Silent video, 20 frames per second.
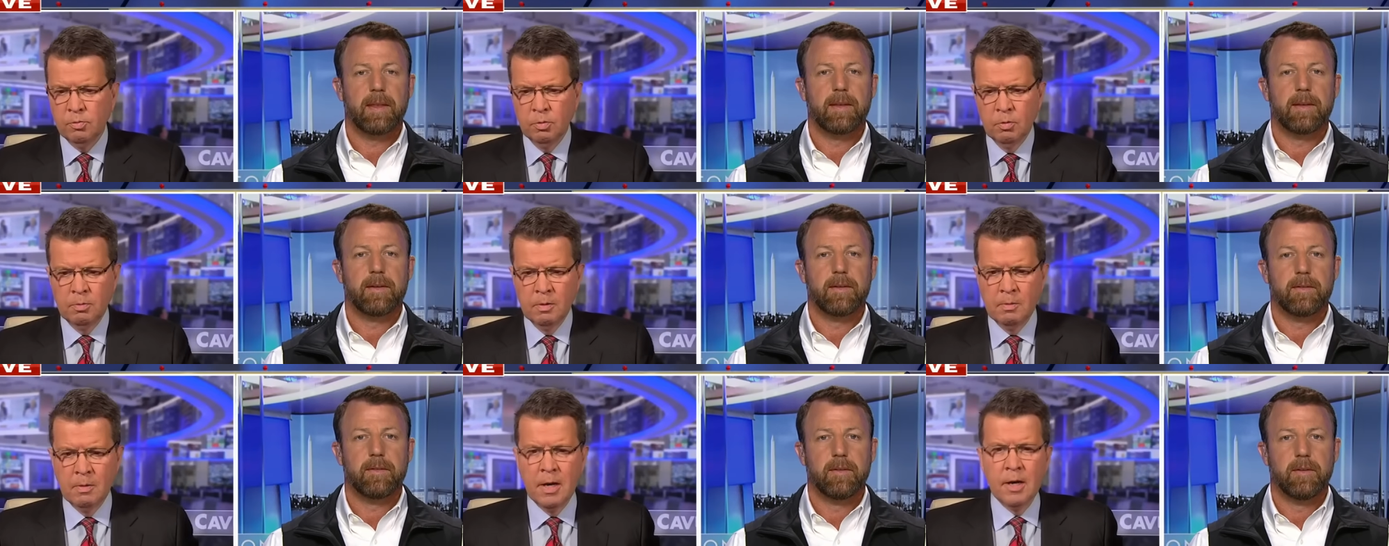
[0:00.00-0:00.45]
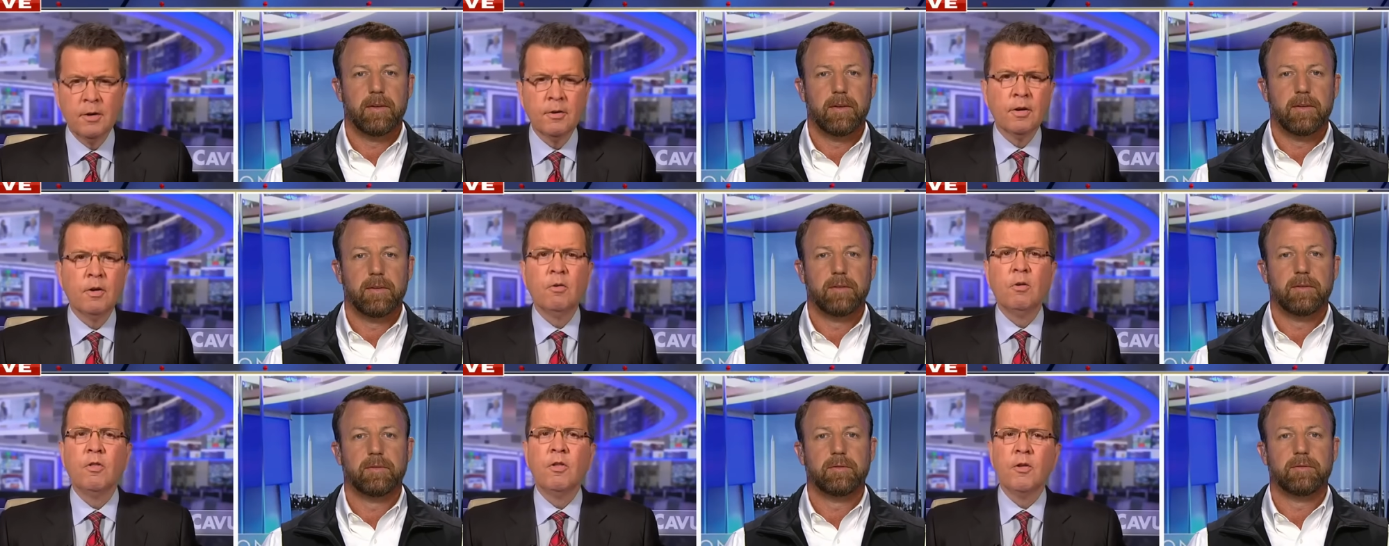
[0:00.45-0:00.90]
Speaker 1: We'll be
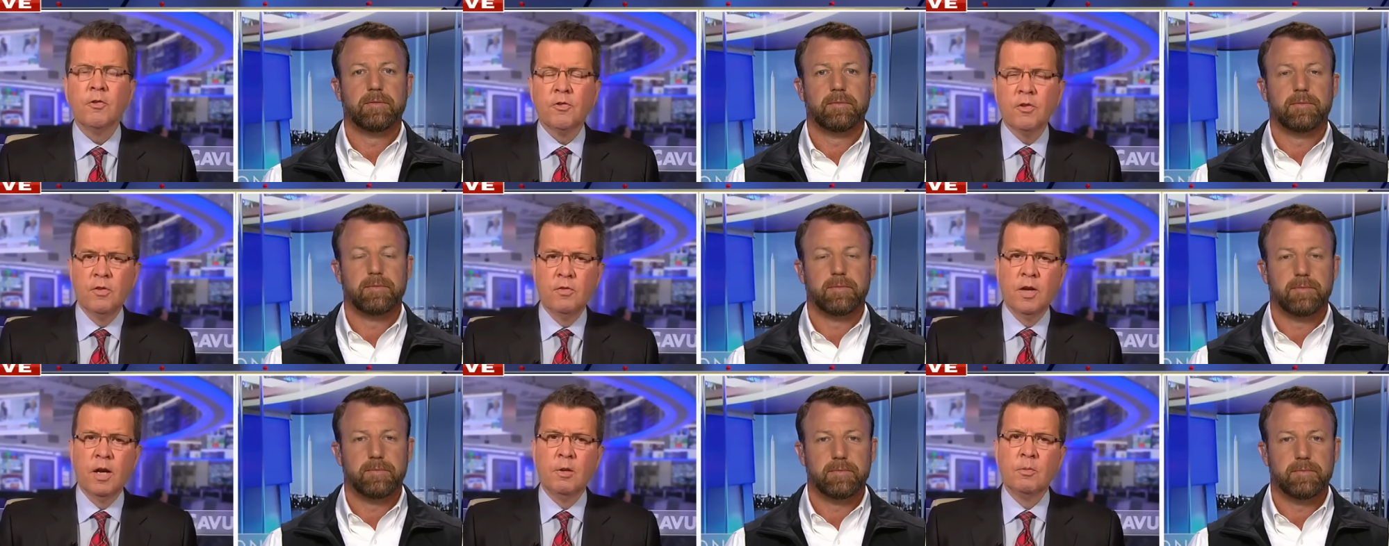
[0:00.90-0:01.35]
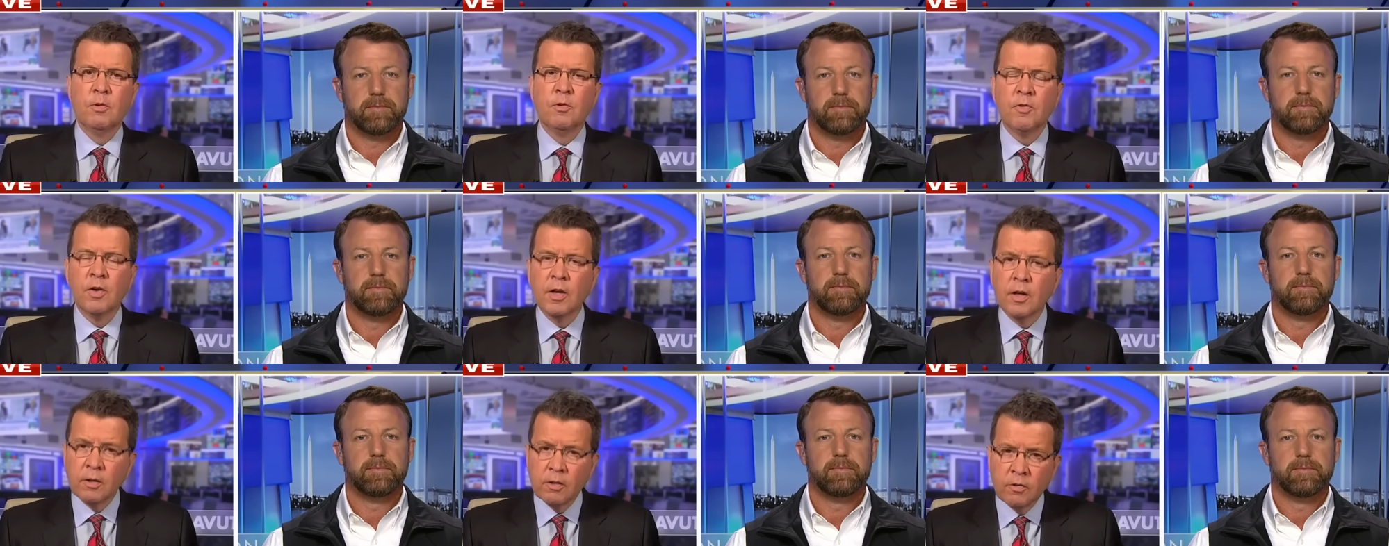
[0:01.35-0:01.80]
monitoring all those
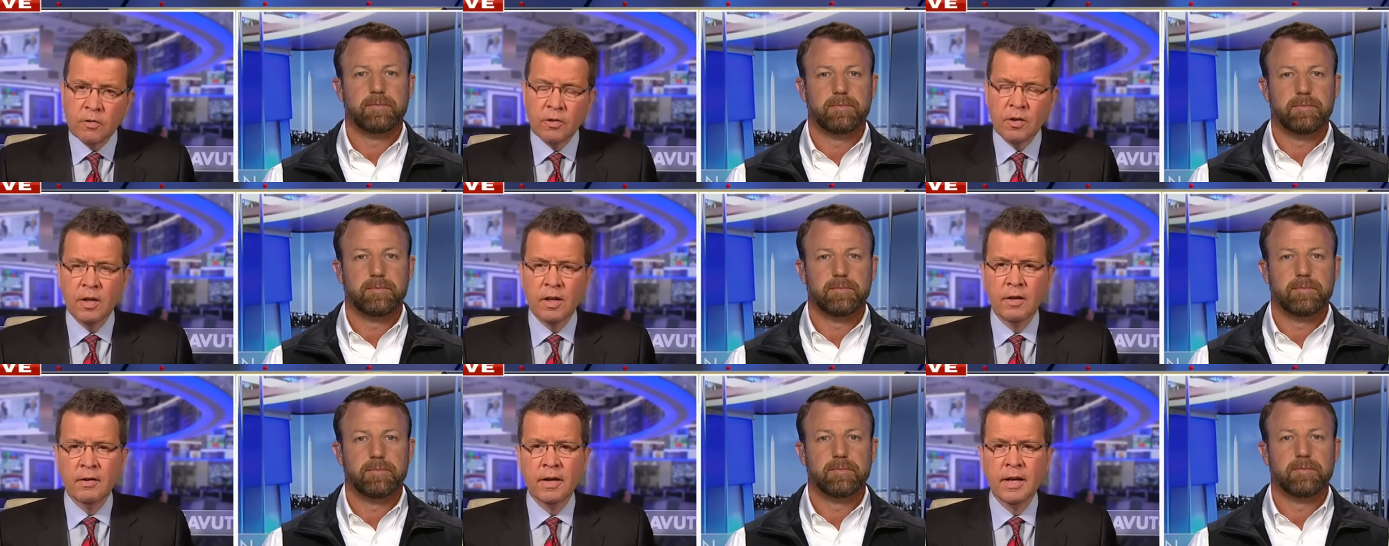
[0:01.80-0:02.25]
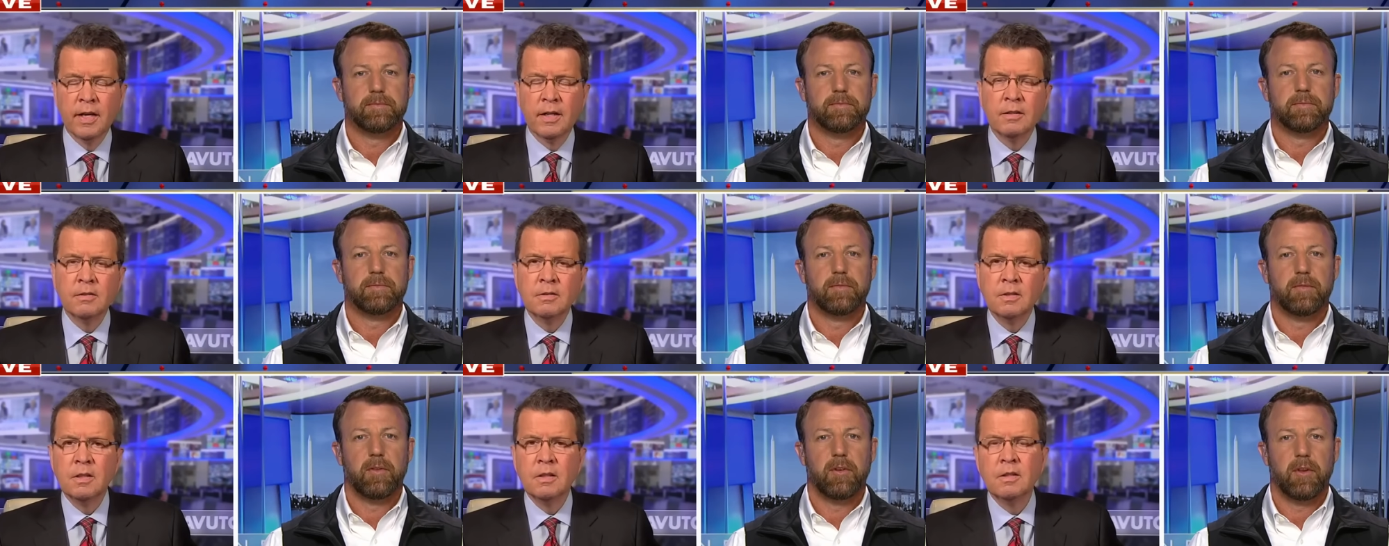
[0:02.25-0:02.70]
developments. Very good seeing you
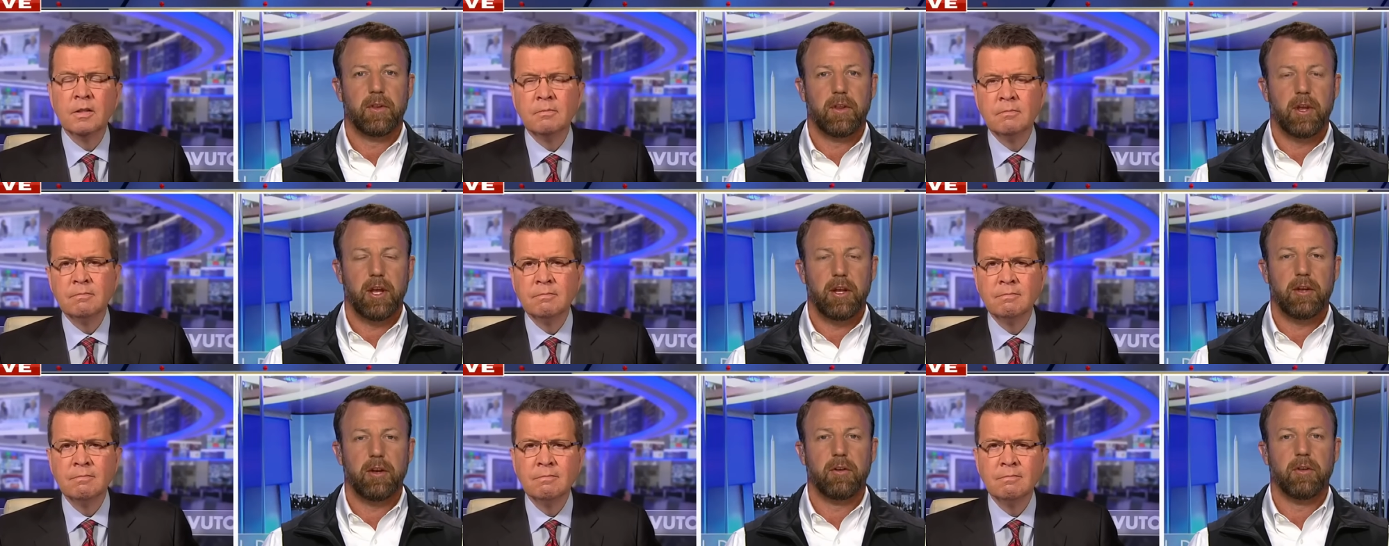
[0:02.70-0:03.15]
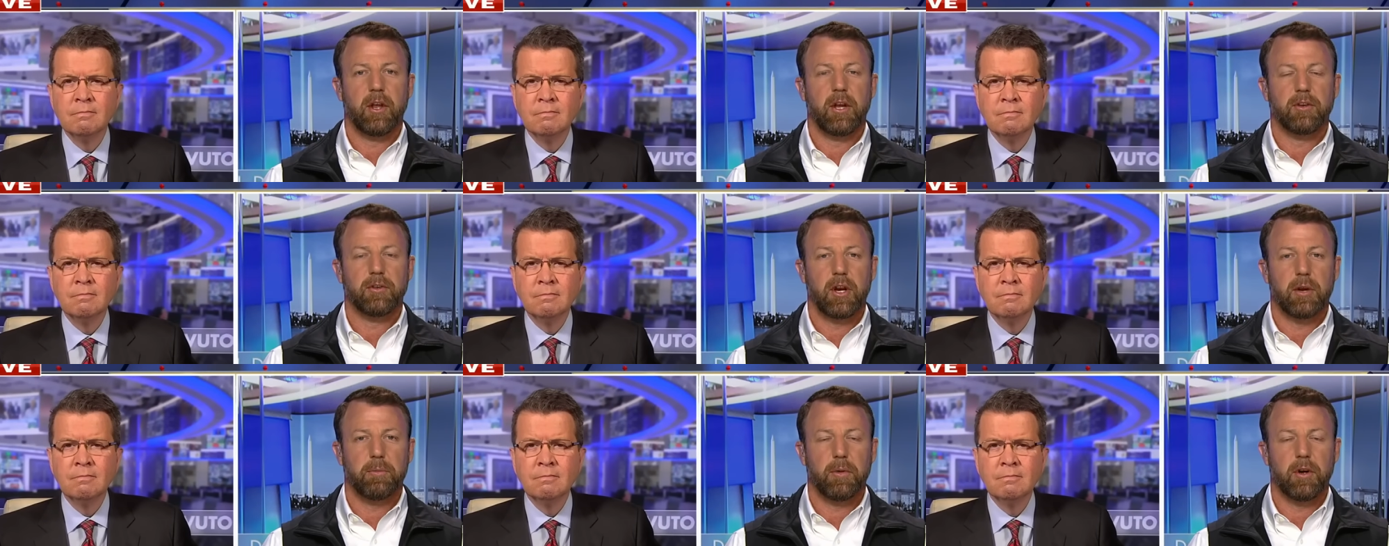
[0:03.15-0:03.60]
again. Thank
Speaker 2: you.
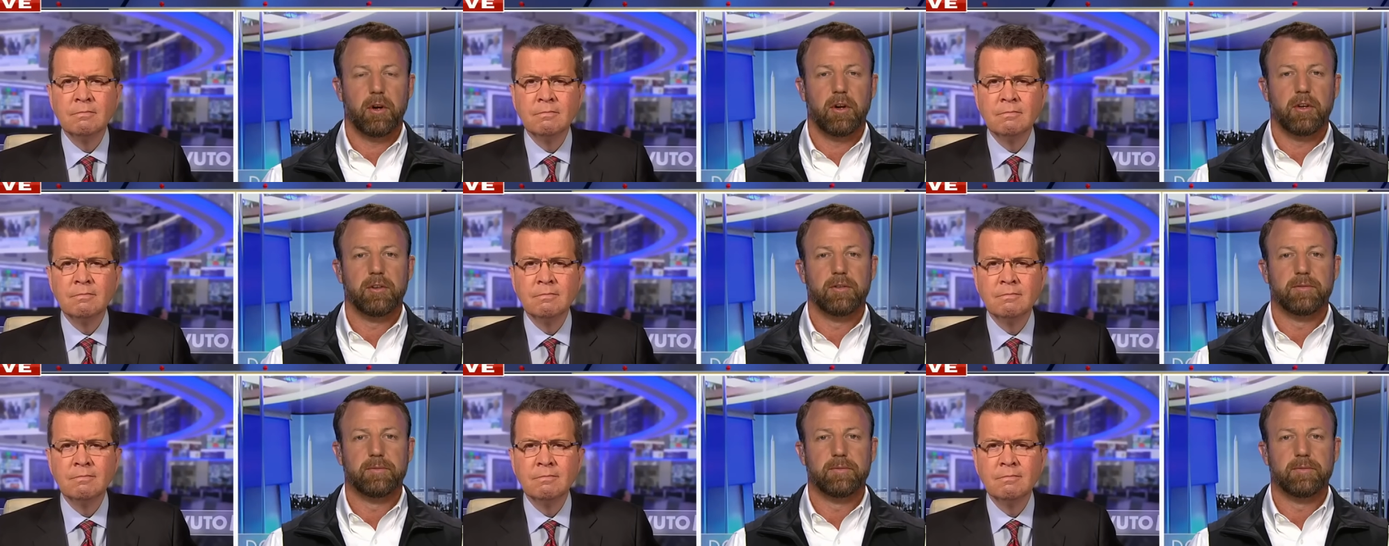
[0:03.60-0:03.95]
Thanks for having me on.